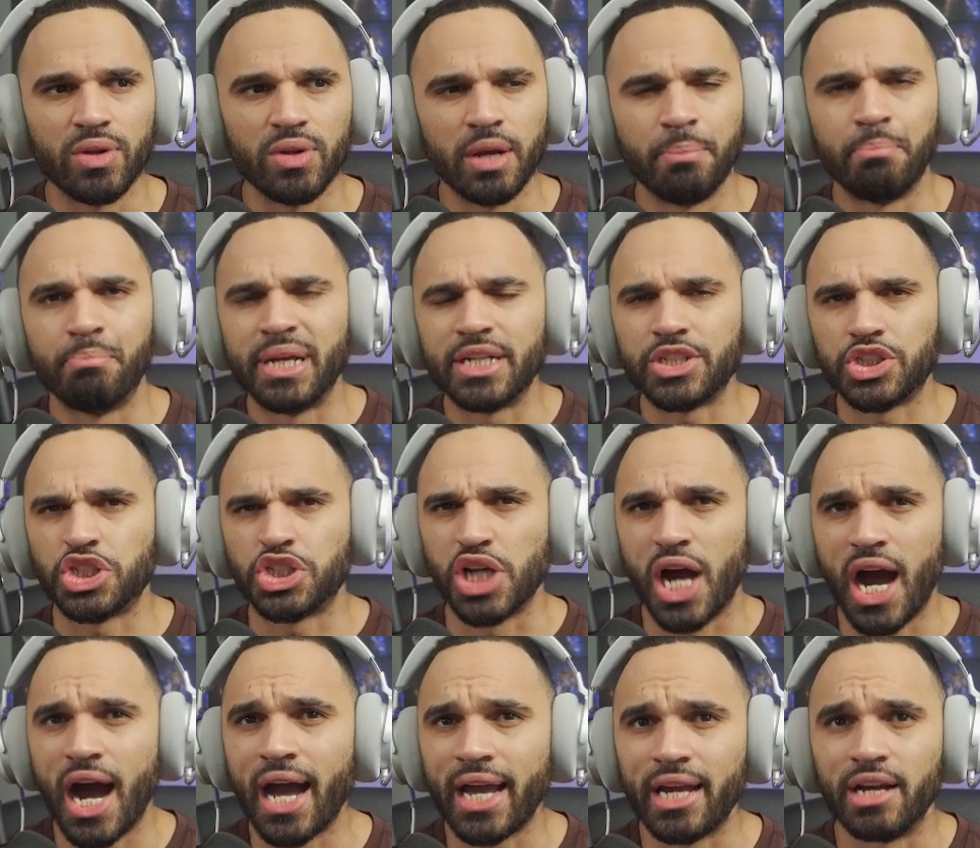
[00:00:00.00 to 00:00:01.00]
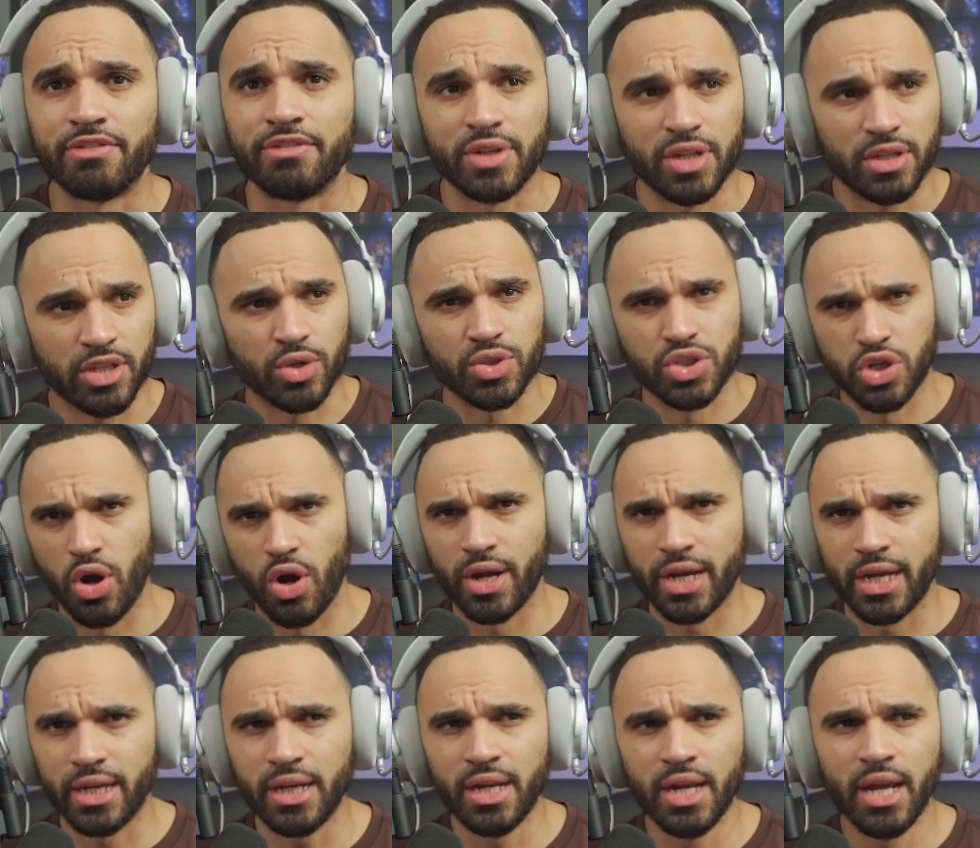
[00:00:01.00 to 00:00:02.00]
a bit shy of their
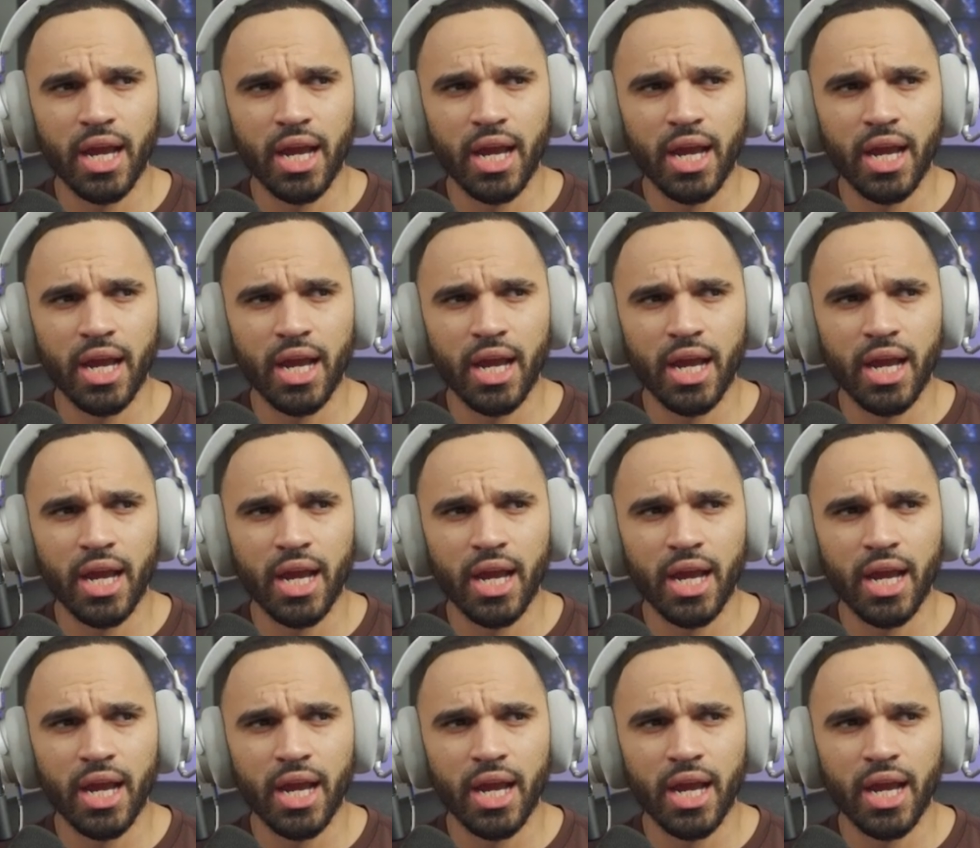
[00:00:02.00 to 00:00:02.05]
target,